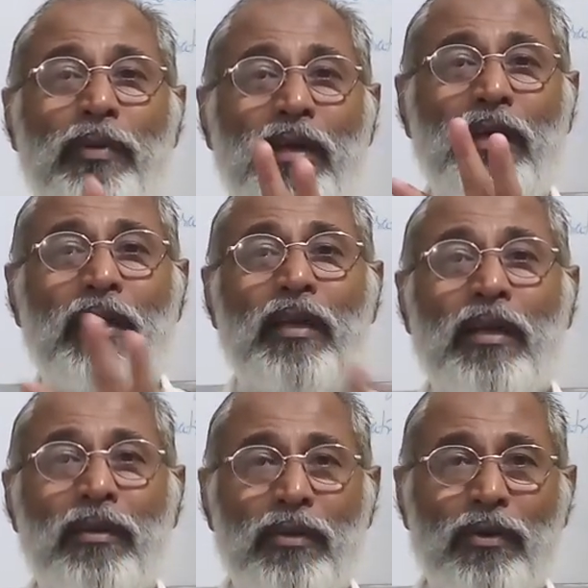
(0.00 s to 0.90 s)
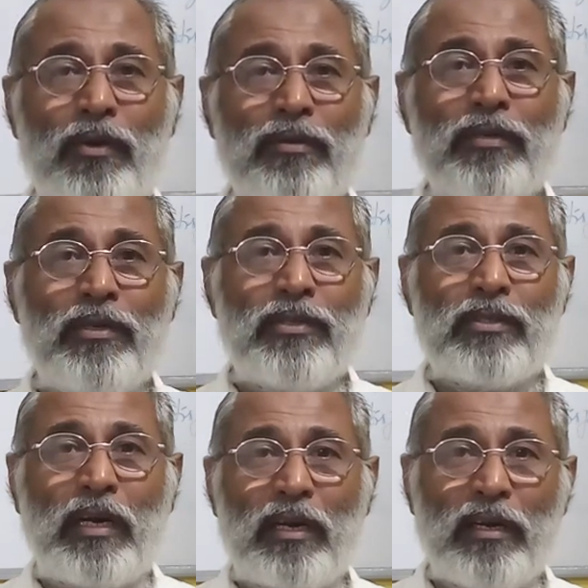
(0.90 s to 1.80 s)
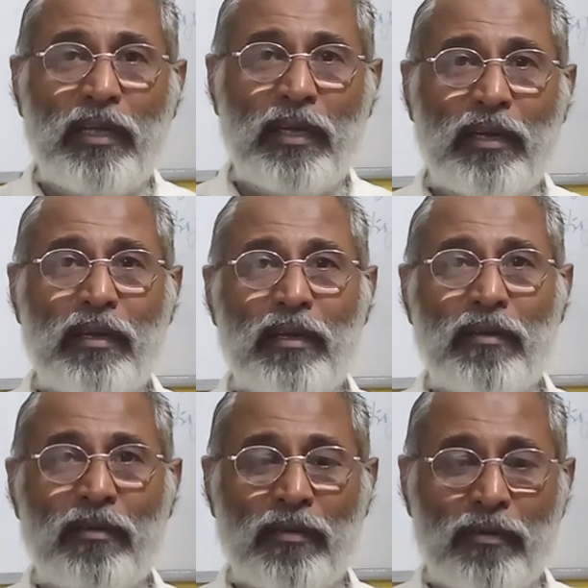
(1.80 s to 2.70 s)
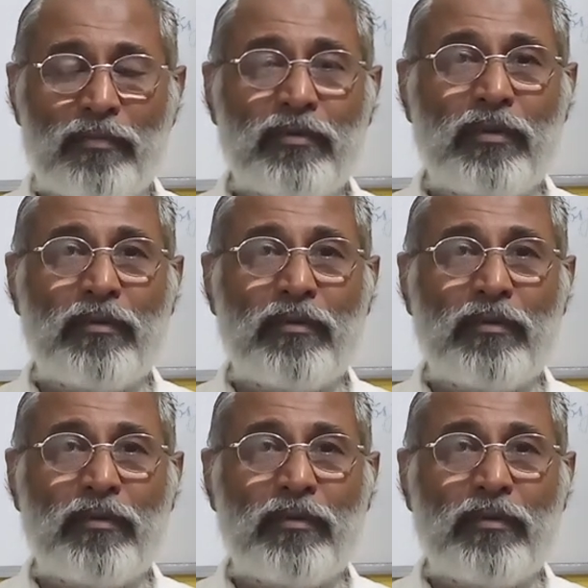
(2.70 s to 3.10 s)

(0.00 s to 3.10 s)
be, you know, suddenly, you know,